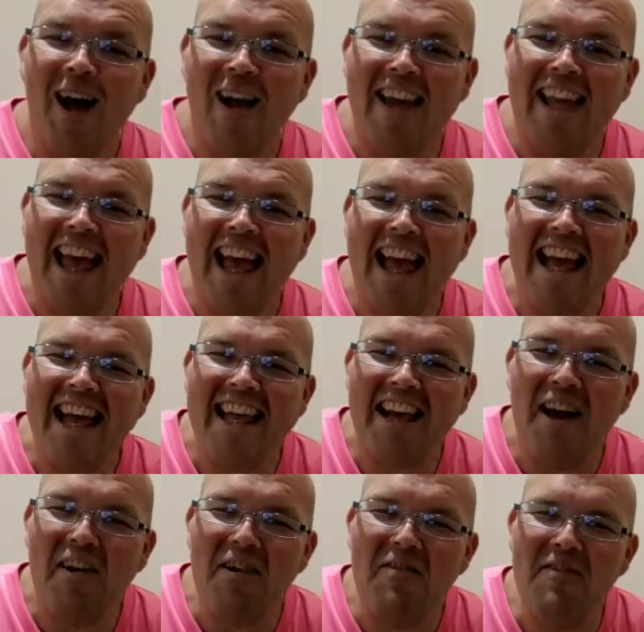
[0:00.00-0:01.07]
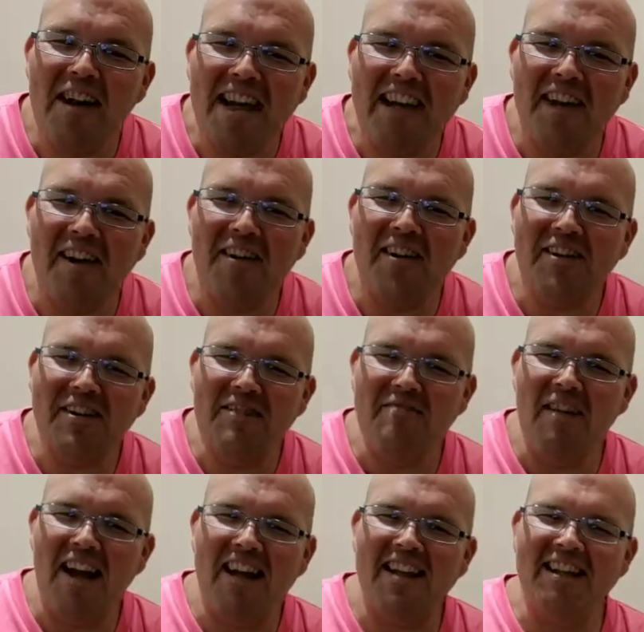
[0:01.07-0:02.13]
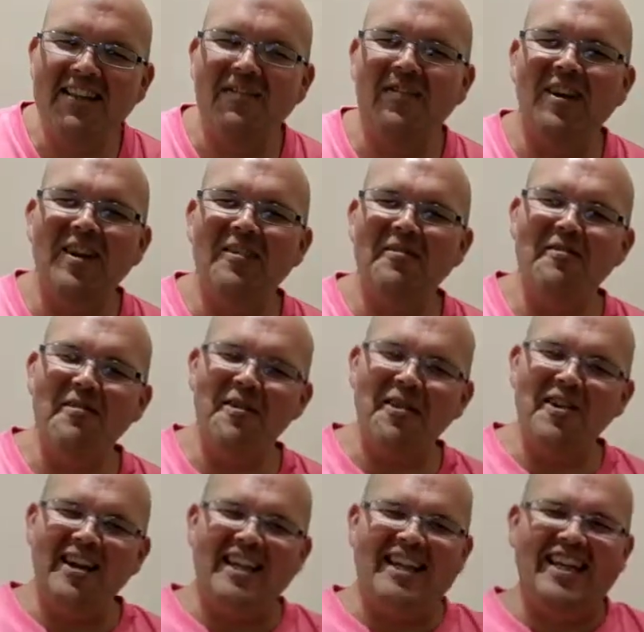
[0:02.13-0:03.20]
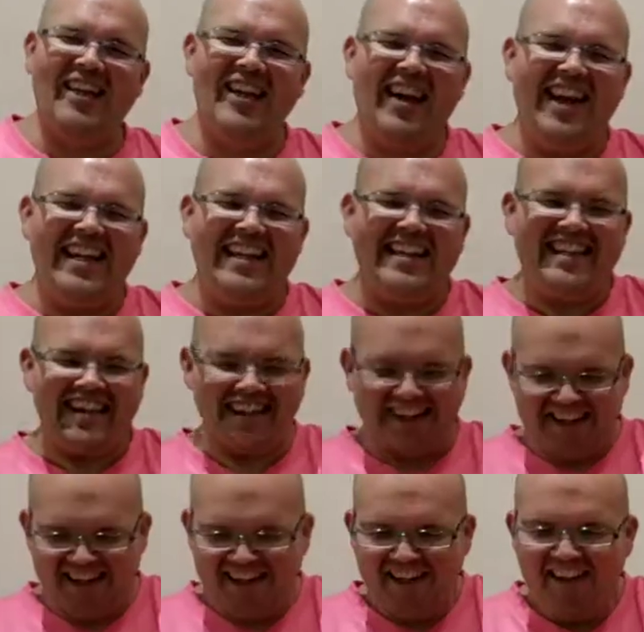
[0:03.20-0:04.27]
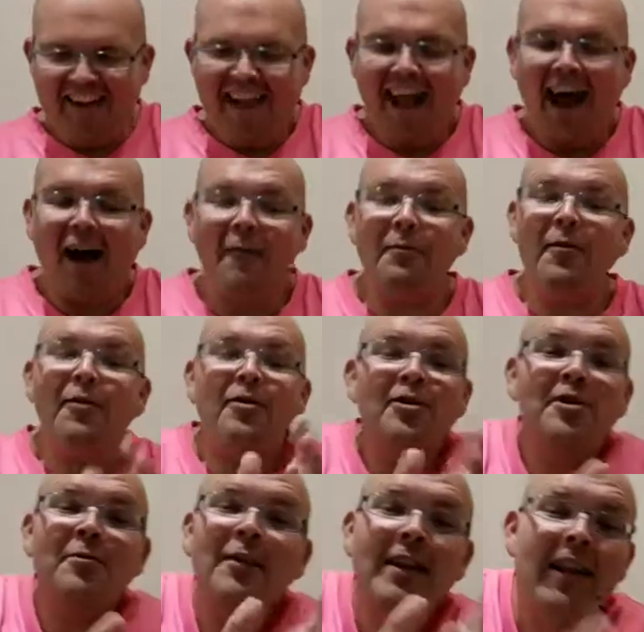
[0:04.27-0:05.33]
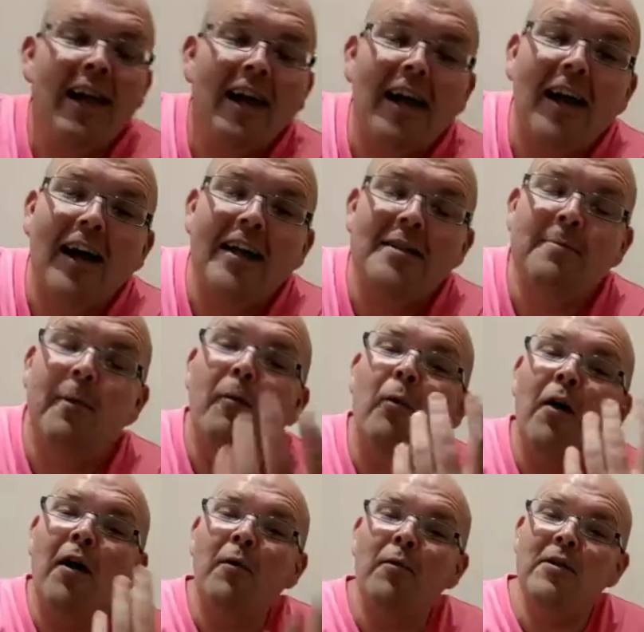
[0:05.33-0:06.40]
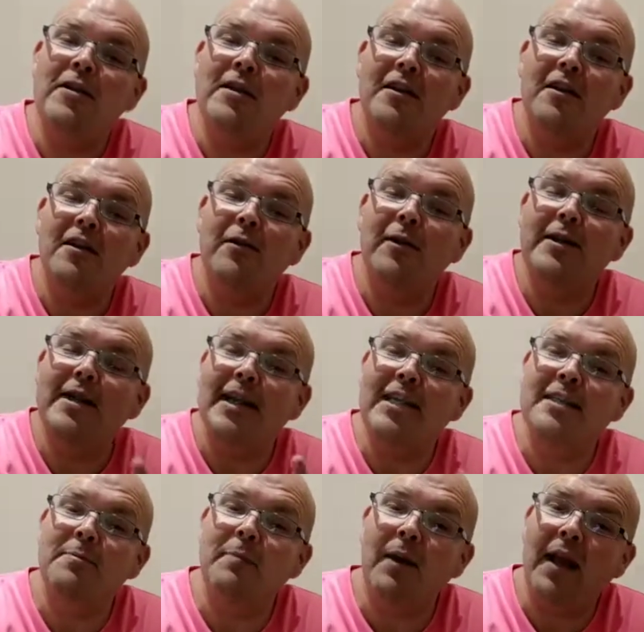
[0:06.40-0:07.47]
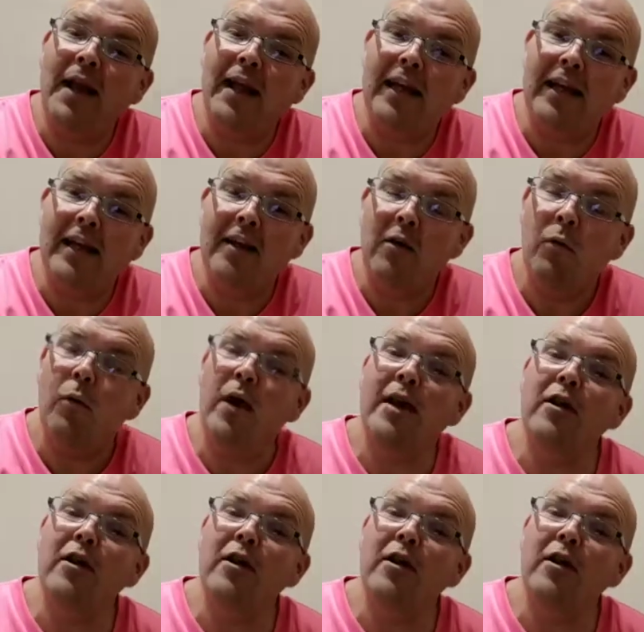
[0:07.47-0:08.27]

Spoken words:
Kay, oh my God, you make us feel worse, don't you? I'm not doing that, guys, but what I want to do is explain, when